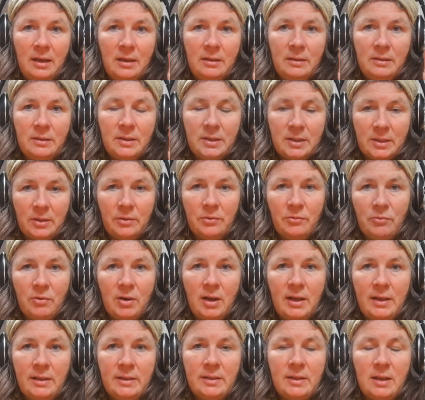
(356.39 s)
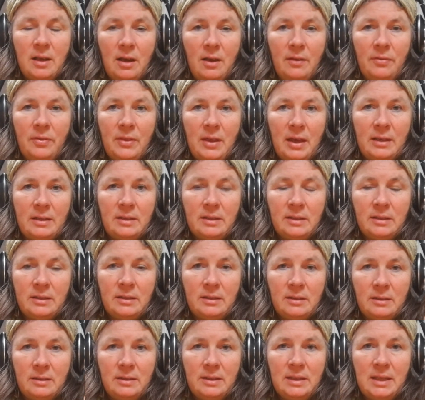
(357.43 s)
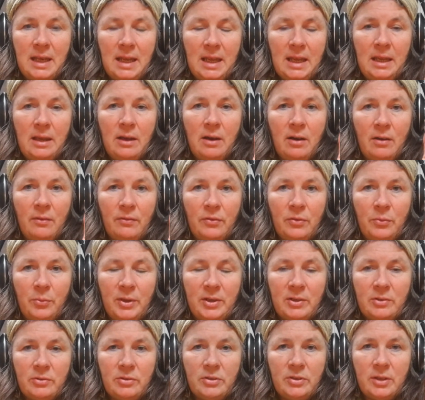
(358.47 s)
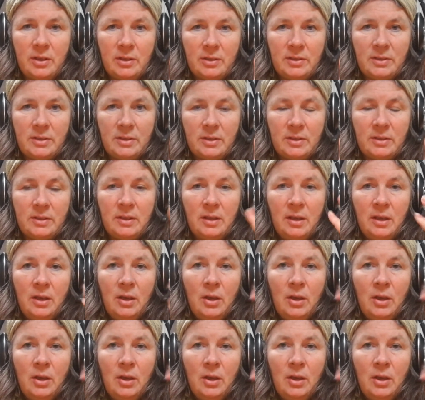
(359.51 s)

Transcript: sunrise on that day of the winter solstice,